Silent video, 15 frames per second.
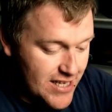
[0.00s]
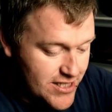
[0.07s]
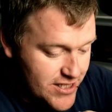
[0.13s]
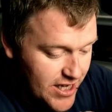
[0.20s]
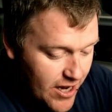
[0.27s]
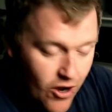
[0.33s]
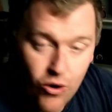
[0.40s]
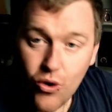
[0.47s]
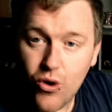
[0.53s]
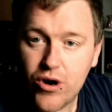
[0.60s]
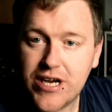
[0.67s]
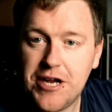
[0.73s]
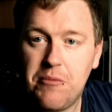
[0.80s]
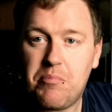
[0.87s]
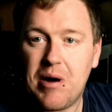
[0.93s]
There's
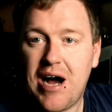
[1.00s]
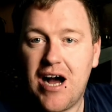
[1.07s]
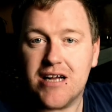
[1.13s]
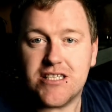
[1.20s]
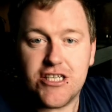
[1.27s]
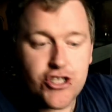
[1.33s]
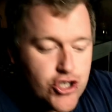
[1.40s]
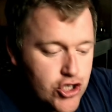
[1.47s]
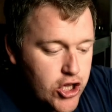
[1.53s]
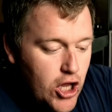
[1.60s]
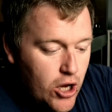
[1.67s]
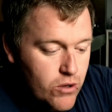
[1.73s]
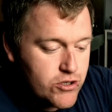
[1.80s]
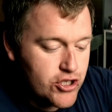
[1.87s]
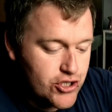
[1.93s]
orchid bark. There's just
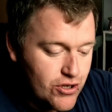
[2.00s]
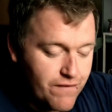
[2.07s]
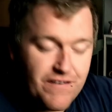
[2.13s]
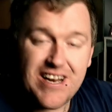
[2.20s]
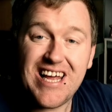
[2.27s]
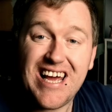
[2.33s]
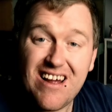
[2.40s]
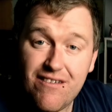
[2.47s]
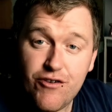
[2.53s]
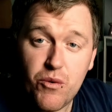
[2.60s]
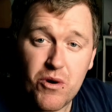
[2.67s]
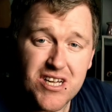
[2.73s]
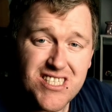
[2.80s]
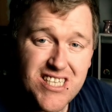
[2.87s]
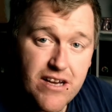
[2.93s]
loads of stuff in here. If
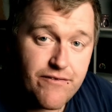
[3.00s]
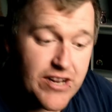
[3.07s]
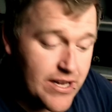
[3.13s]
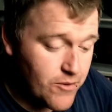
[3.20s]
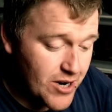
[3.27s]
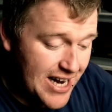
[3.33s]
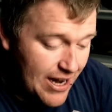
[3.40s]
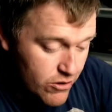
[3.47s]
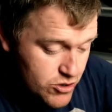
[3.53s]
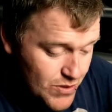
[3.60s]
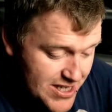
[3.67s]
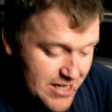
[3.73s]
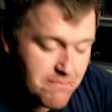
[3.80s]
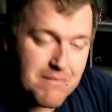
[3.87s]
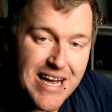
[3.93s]
you want to see a video on how
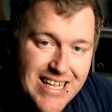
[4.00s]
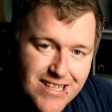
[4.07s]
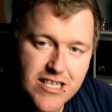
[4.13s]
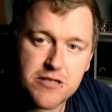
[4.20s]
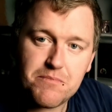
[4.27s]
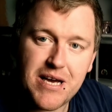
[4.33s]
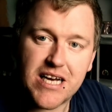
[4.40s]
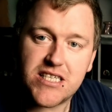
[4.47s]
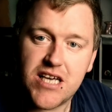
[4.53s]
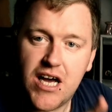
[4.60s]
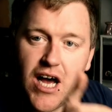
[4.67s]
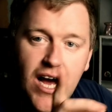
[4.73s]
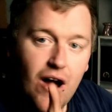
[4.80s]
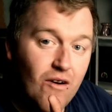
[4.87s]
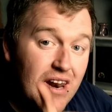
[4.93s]
to actually make this mix,
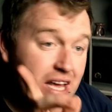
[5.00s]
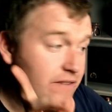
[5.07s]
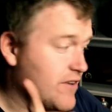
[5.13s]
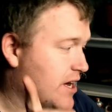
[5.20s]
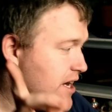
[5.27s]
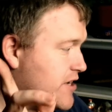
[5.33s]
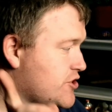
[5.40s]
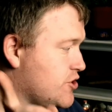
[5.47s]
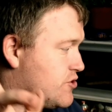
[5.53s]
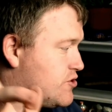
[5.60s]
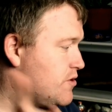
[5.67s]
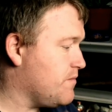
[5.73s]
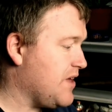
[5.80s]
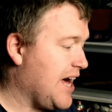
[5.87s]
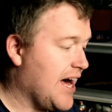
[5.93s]
I'll leave it
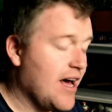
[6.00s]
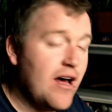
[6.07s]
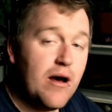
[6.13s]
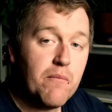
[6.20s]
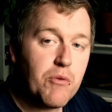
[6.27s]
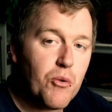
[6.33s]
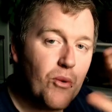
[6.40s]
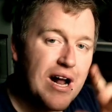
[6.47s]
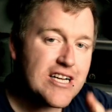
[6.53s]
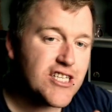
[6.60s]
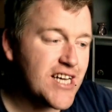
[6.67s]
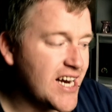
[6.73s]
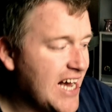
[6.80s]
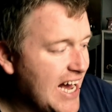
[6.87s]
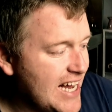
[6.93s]
just up there. But we're
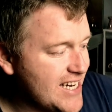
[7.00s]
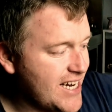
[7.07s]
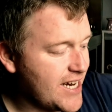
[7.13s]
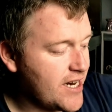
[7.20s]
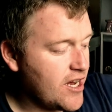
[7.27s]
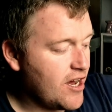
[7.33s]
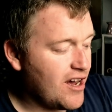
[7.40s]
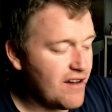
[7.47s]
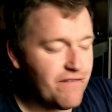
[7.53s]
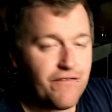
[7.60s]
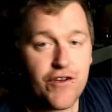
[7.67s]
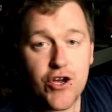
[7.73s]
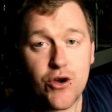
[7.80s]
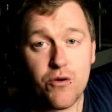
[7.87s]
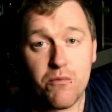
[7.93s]
actually going to add in a
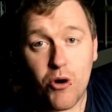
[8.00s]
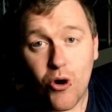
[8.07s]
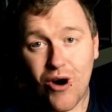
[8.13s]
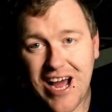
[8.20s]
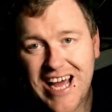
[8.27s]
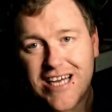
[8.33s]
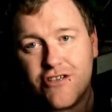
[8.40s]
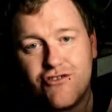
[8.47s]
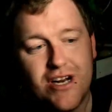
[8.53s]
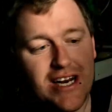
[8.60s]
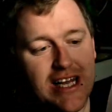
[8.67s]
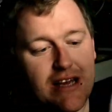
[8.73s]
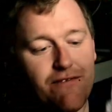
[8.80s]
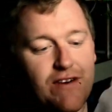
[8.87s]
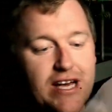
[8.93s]
few more extra
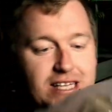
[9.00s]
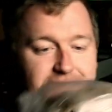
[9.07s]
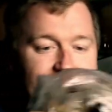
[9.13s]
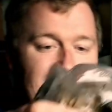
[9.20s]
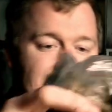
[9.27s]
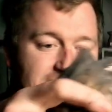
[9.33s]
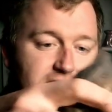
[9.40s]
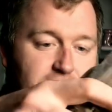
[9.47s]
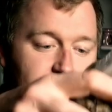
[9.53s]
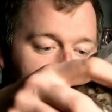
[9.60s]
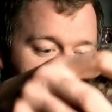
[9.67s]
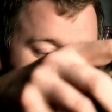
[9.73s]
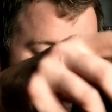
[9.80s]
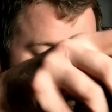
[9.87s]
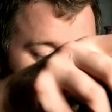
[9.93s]
leaf litter
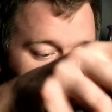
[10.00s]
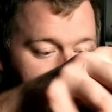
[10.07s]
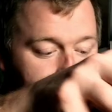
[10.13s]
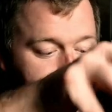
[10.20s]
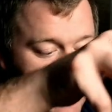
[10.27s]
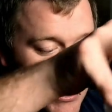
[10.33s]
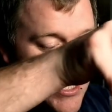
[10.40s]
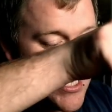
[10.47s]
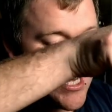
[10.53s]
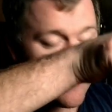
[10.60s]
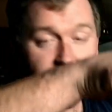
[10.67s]
inside this enclosure.